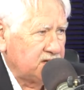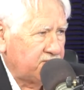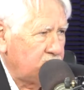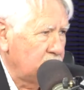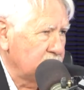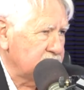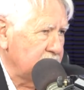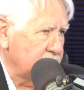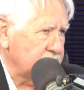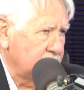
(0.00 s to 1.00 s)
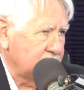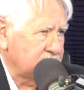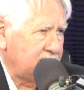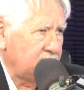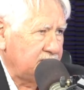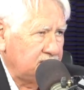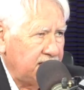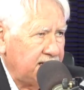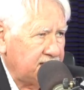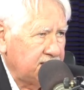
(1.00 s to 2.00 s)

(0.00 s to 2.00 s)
and, of course, Arizona's Kari Lake.